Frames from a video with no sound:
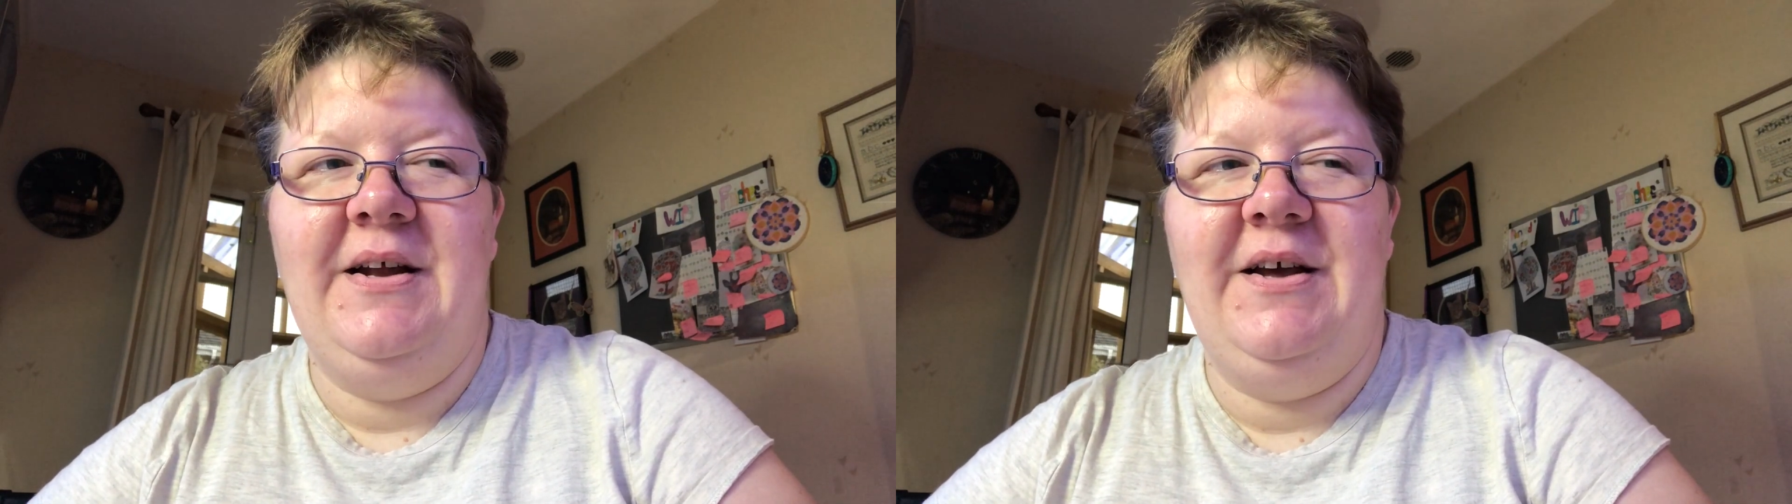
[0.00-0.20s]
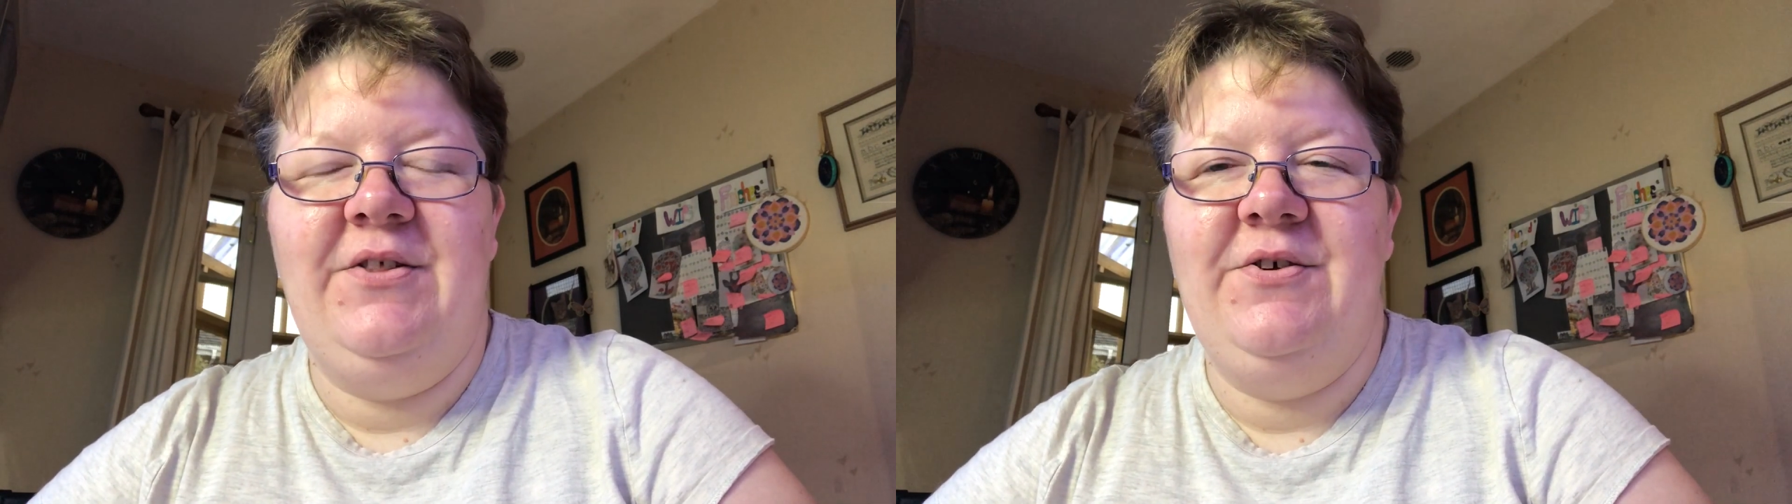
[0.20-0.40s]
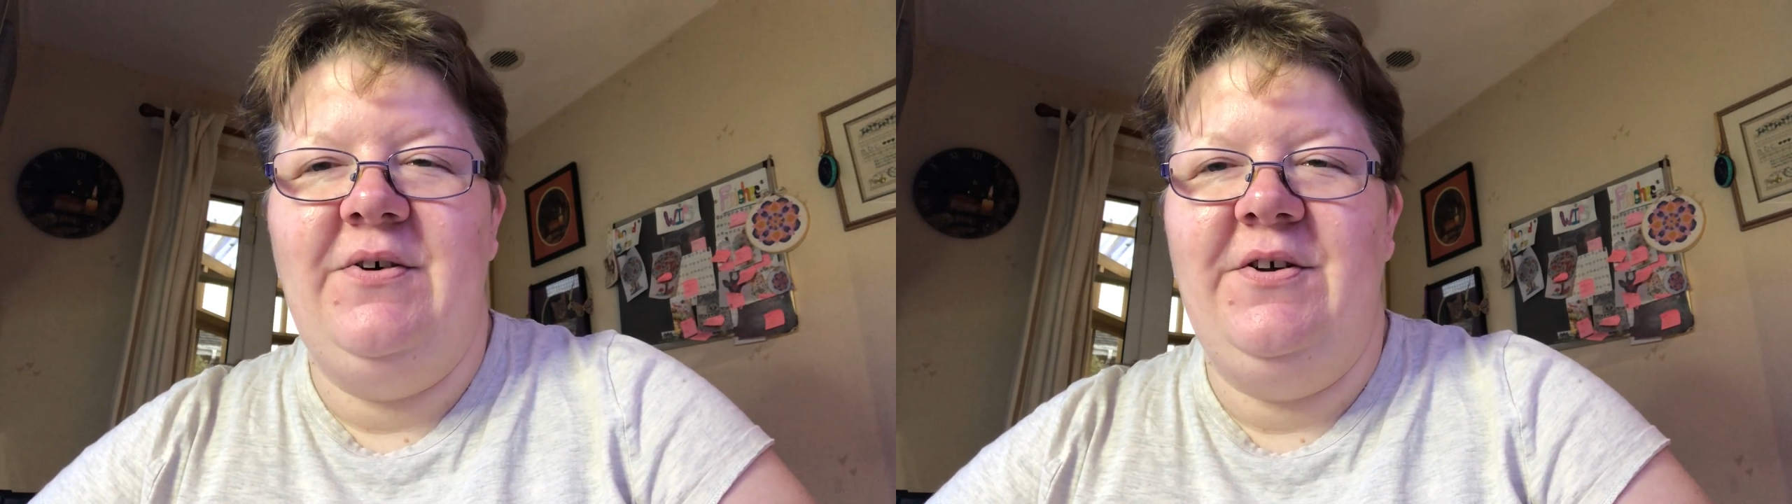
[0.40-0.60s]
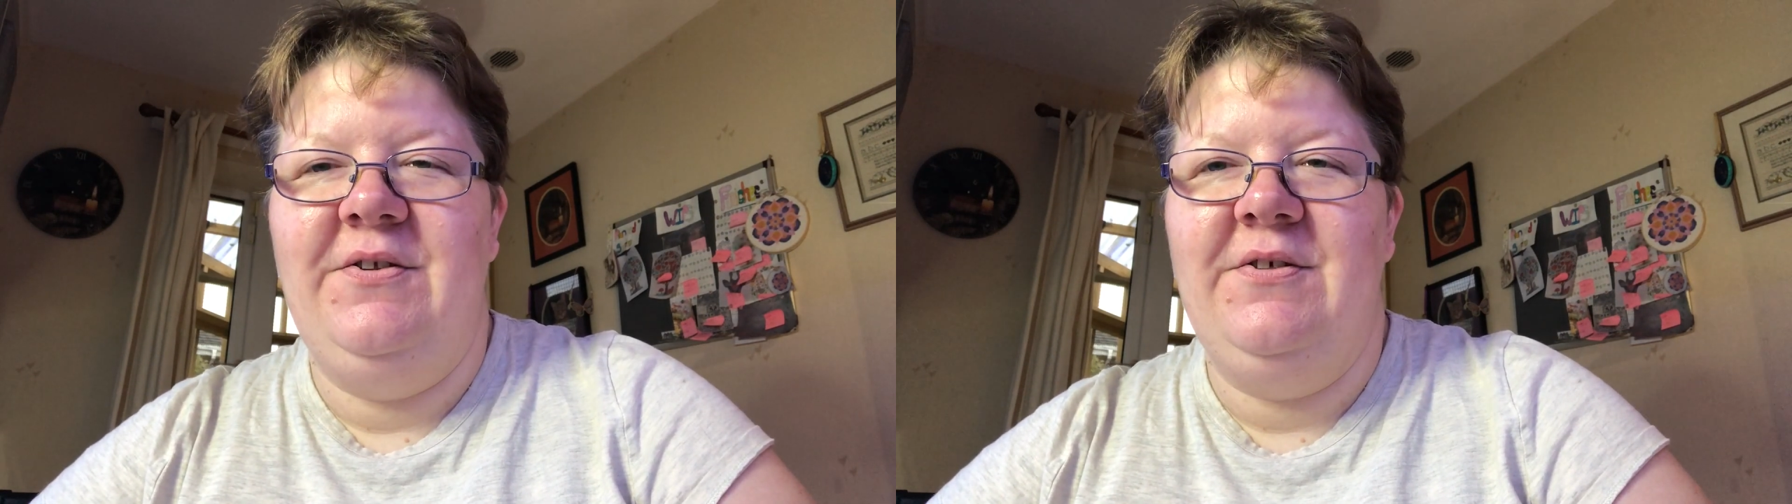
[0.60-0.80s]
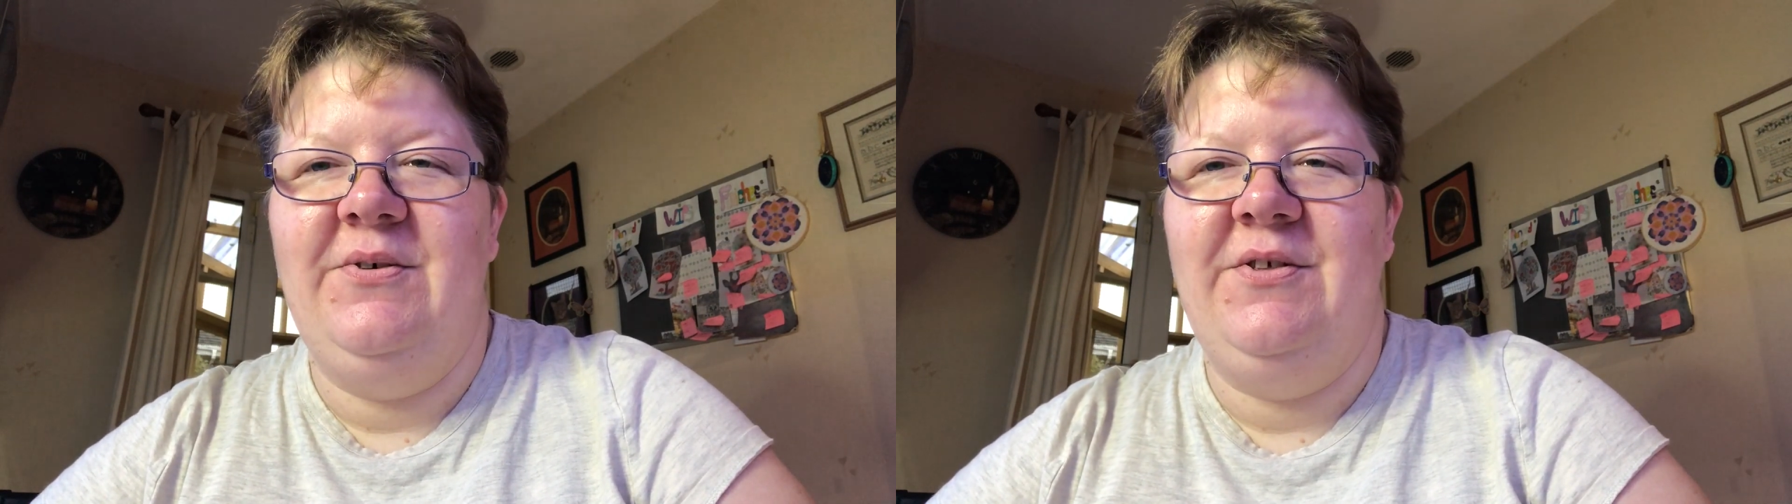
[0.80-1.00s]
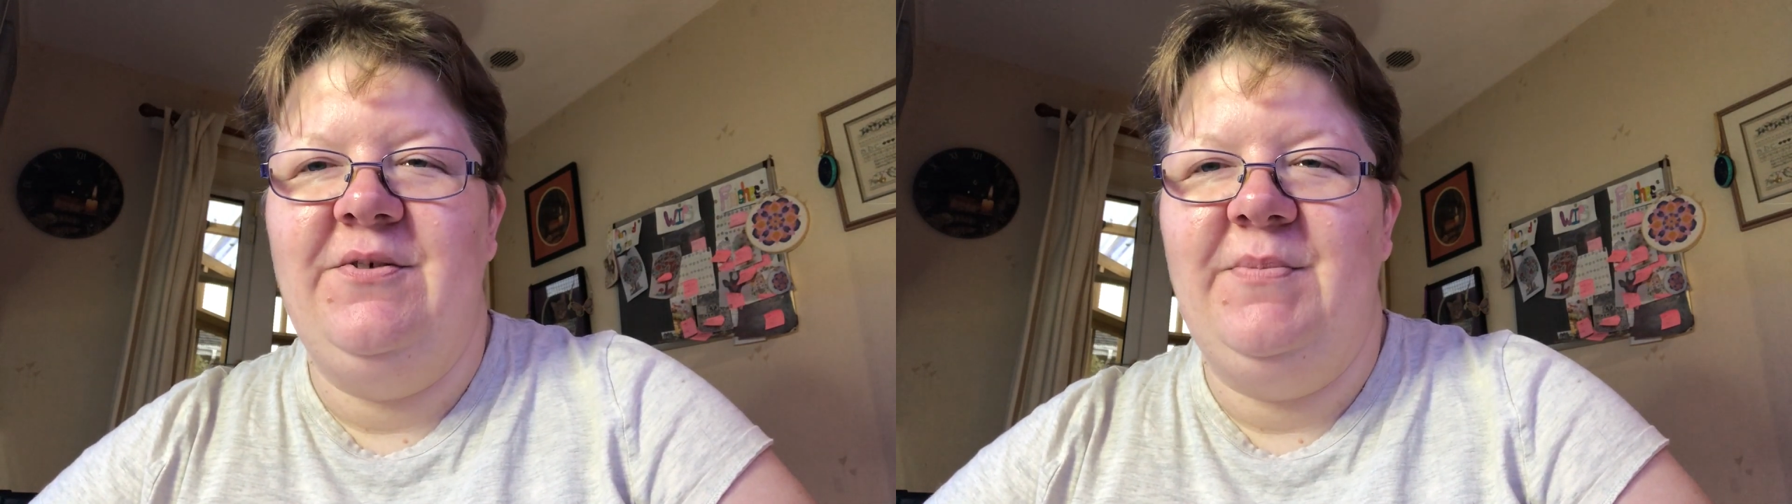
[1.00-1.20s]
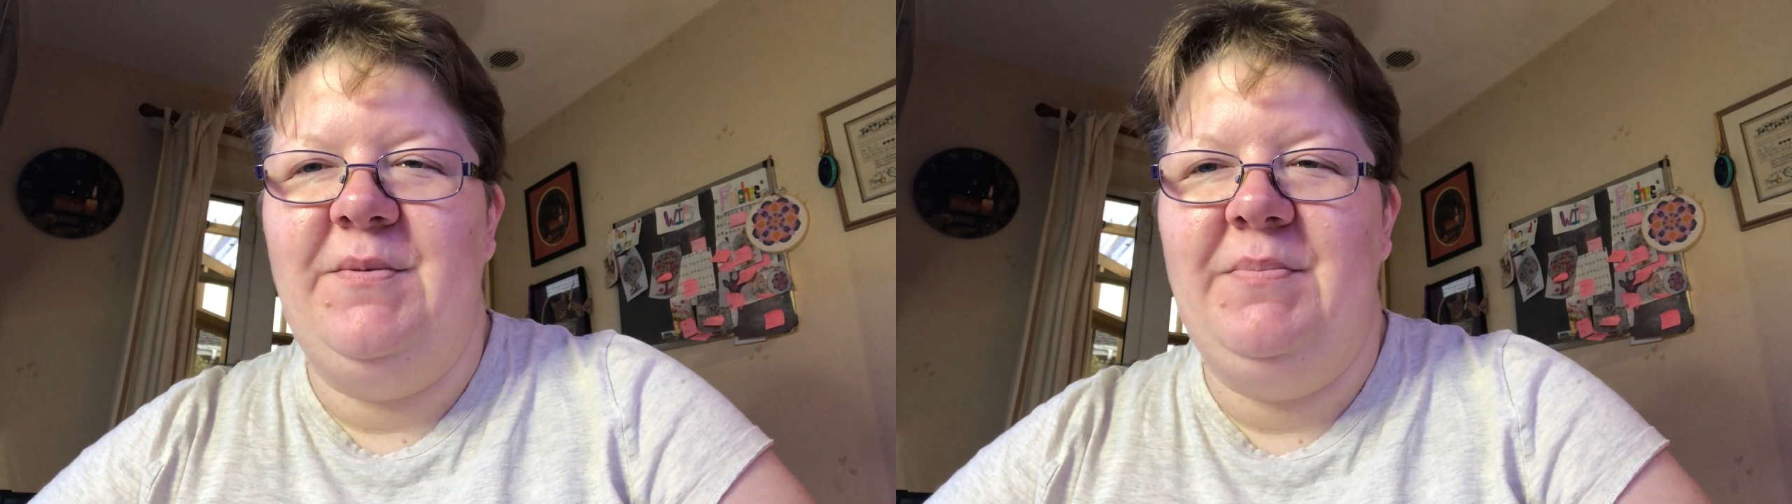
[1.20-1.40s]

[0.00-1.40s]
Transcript: later on so it's something